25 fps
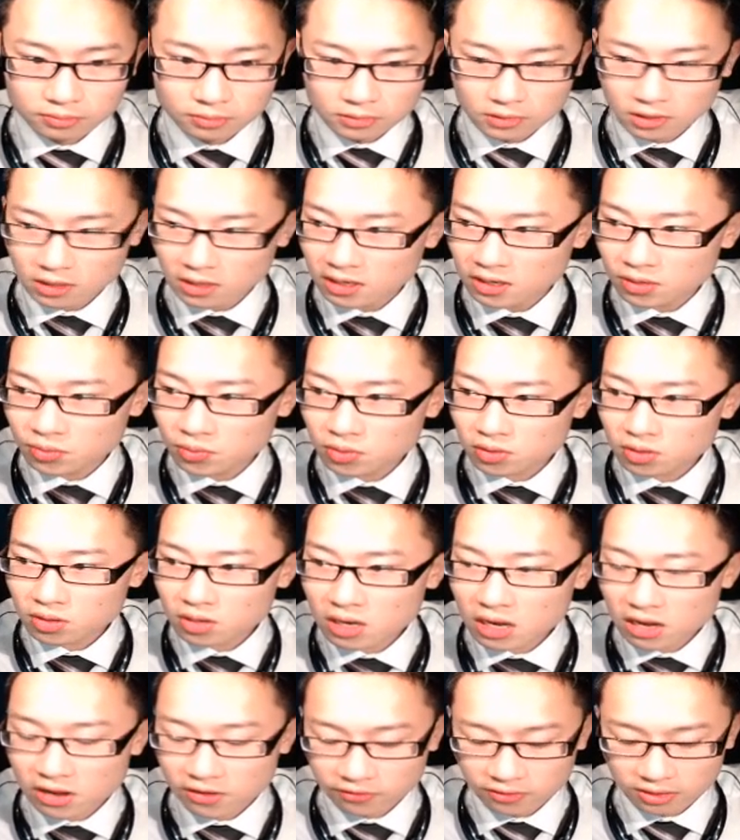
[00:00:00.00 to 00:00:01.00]
and we're going
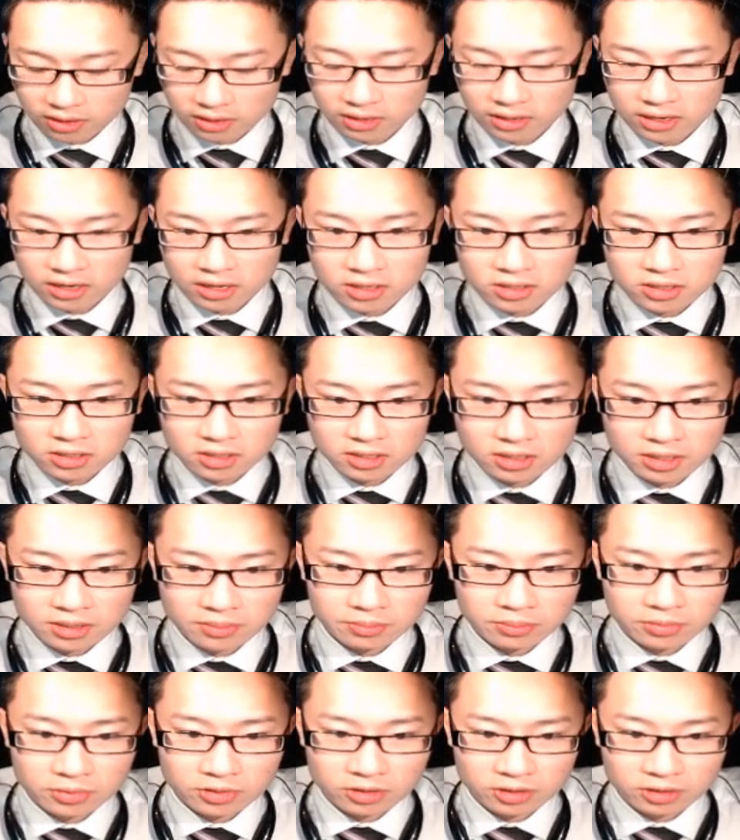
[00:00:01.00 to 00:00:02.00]
to have an int
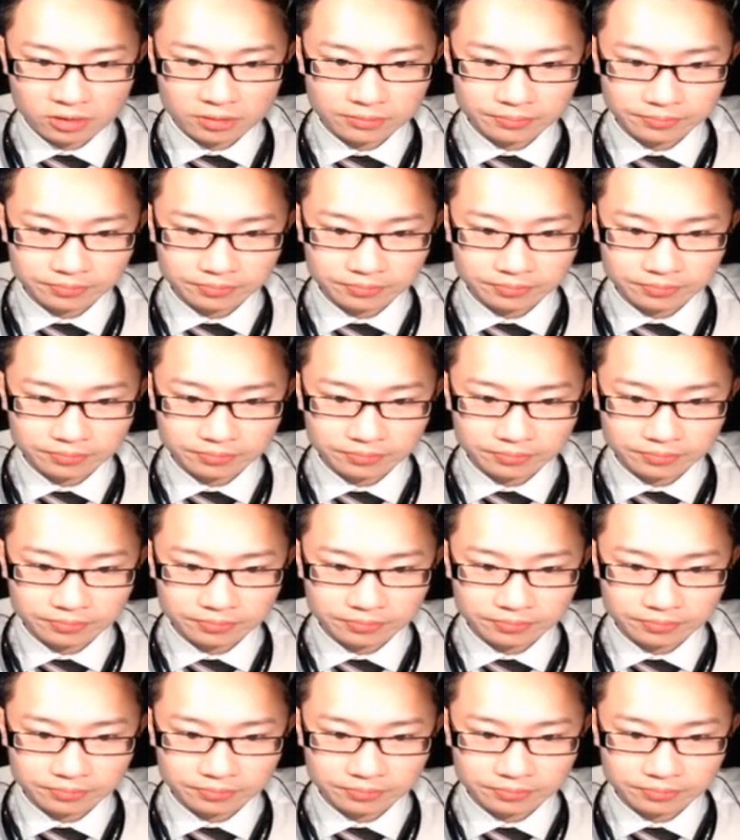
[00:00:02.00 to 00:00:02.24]
number